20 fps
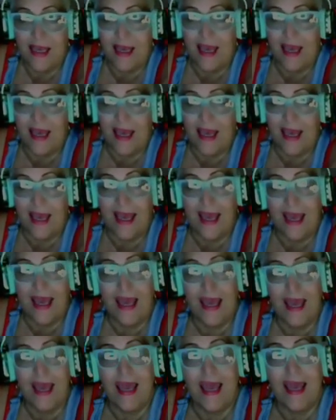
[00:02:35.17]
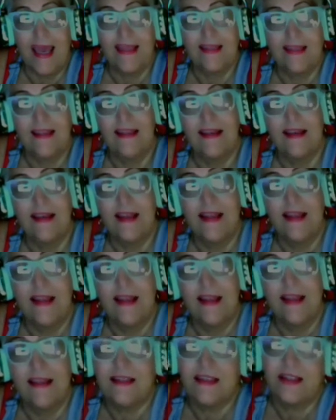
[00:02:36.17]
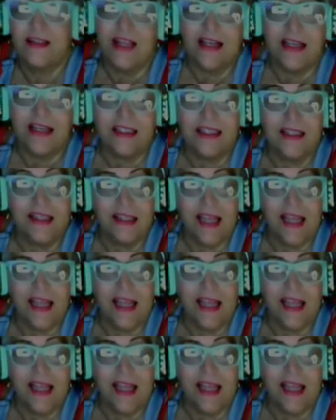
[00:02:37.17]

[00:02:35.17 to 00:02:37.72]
And luckily